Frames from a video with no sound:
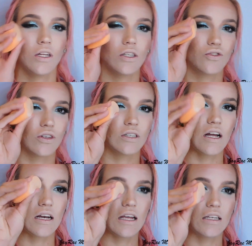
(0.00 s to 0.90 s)
this Real
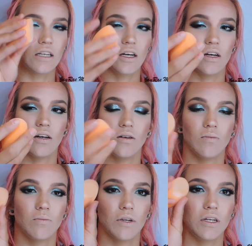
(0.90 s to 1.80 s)
Techniques uh,
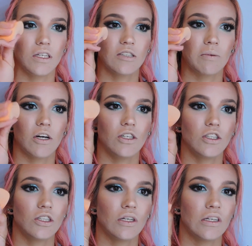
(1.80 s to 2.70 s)
blending
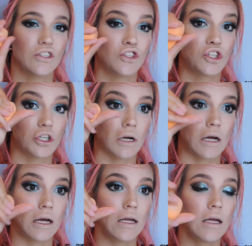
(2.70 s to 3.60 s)
sponge, it's
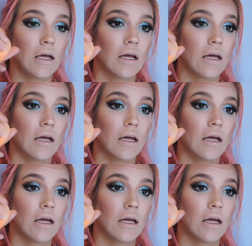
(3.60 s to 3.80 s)
dry,